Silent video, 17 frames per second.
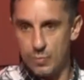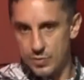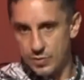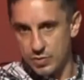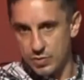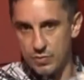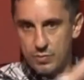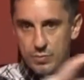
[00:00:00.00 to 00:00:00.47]

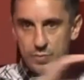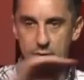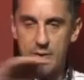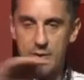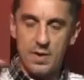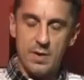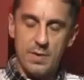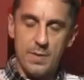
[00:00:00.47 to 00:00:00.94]
sort
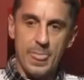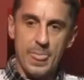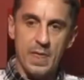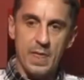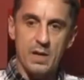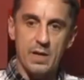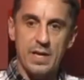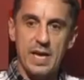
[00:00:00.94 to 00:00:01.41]

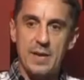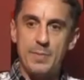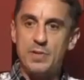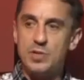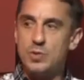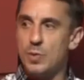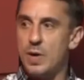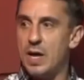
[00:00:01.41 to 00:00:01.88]
of came
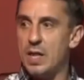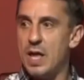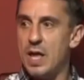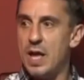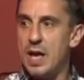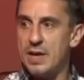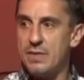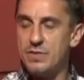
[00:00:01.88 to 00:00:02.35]
into our
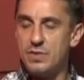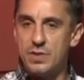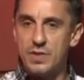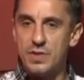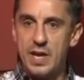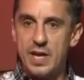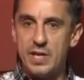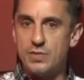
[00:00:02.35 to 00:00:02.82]
lives at
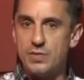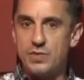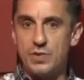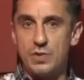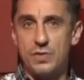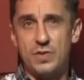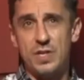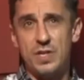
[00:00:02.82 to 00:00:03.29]
the age of
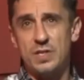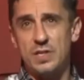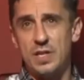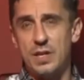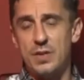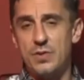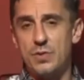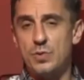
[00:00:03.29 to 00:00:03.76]
sort of
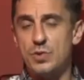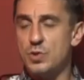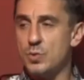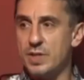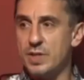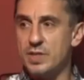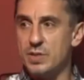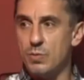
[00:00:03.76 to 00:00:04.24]
16 through to
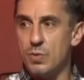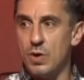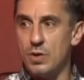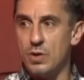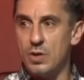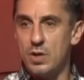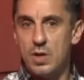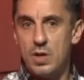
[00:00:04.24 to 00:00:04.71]

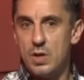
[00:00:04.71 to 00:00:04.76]
21,